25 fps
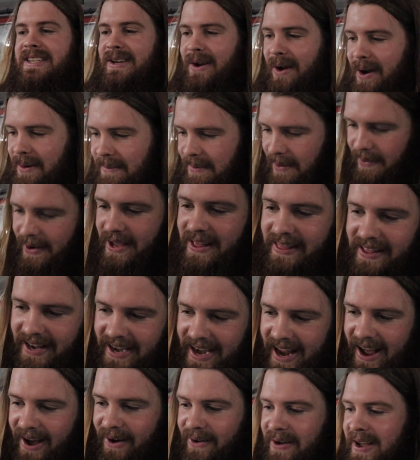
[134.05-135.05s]
So on my way there
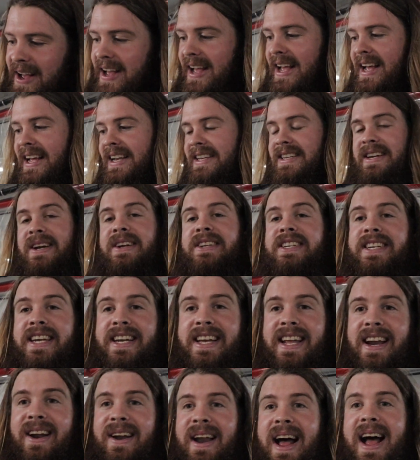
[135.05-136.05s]
now to go
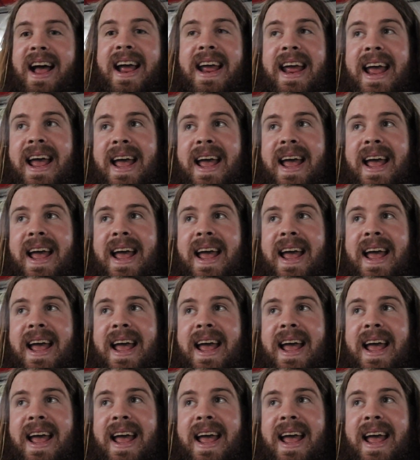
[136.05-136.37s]
check it out. I